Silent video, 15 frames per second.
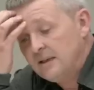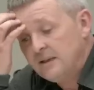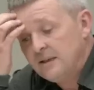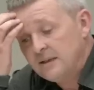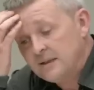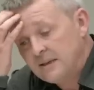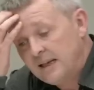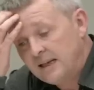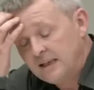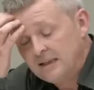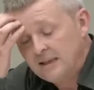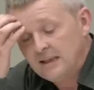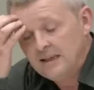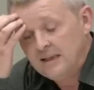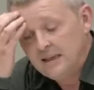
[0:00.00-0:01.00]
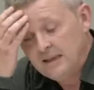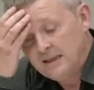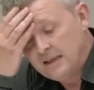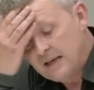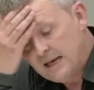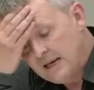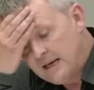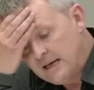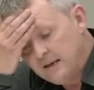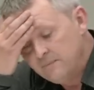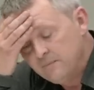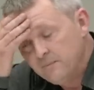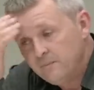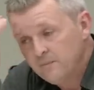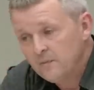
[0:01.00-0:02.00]
Secondly,
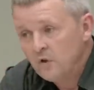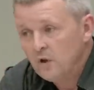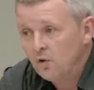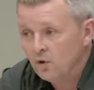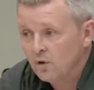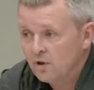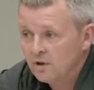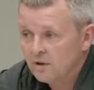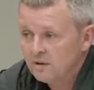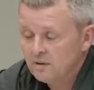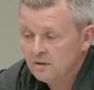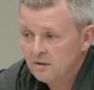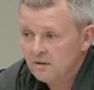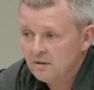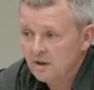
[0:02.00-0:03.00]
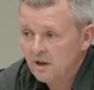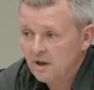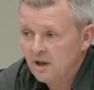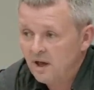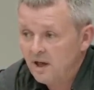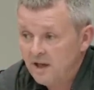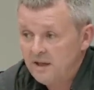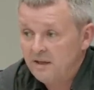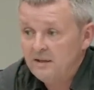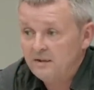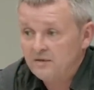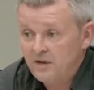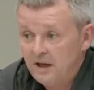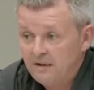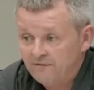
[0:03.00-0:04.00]
um, look, I
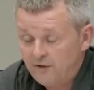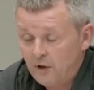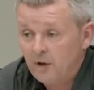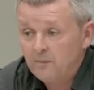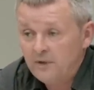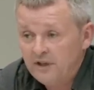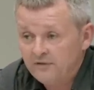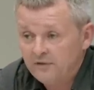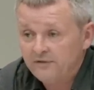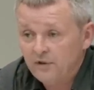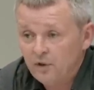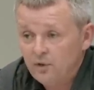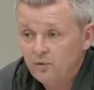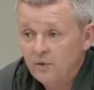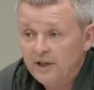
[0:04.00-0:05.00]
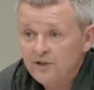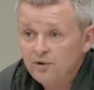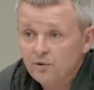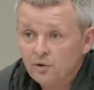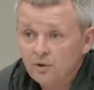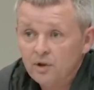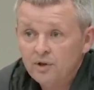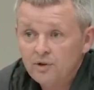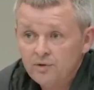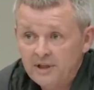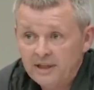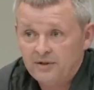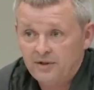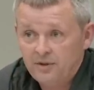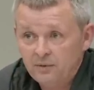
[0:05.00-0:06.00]
am firmly of the view, and you're
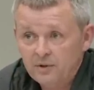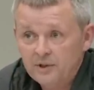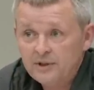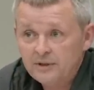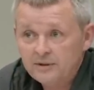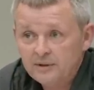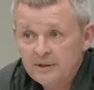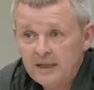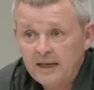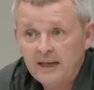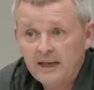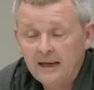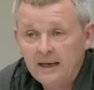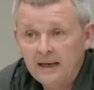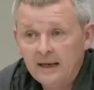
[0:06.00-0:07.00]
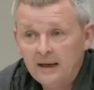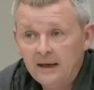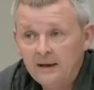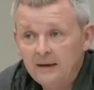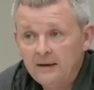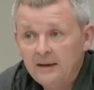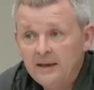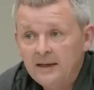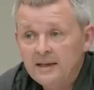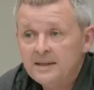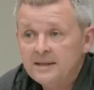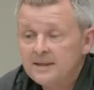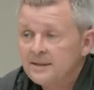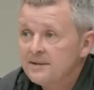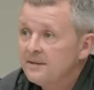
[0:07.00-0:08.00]
alluding to it, uh,
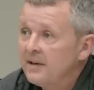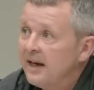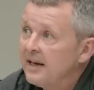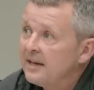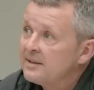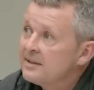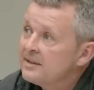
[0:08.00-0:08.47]
is that